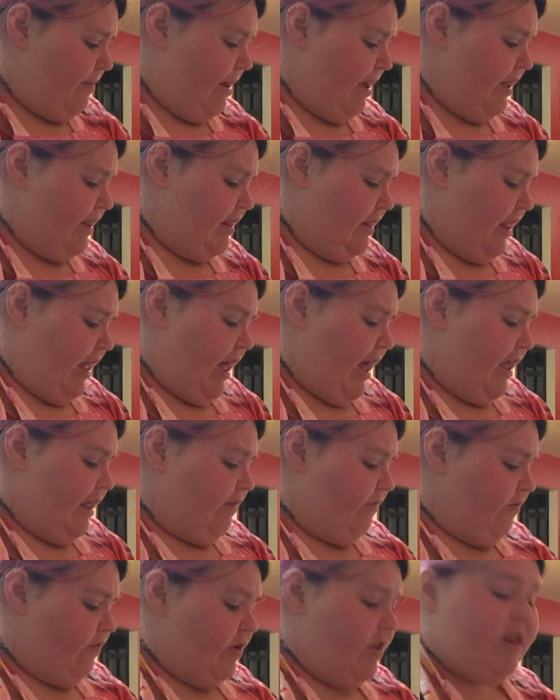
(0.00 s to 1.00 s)
I
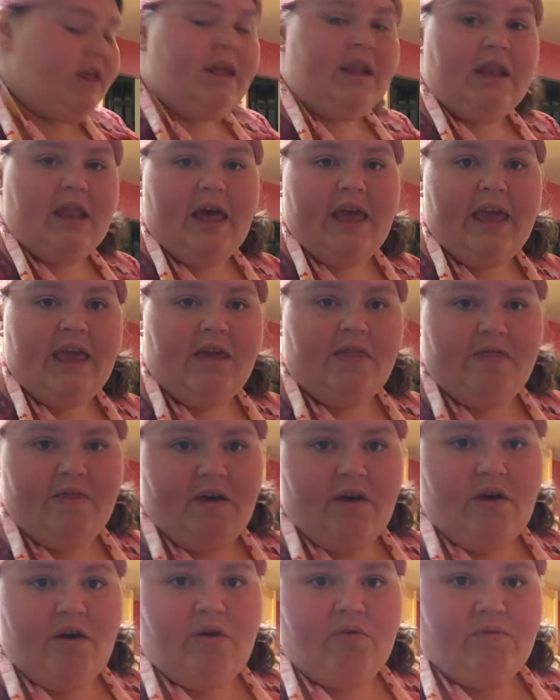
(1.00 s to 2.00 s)
really like
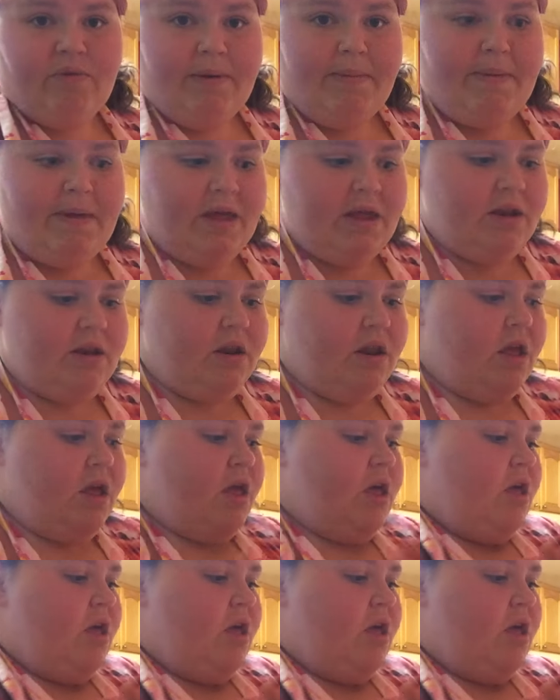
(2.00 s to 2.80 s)
the ribbon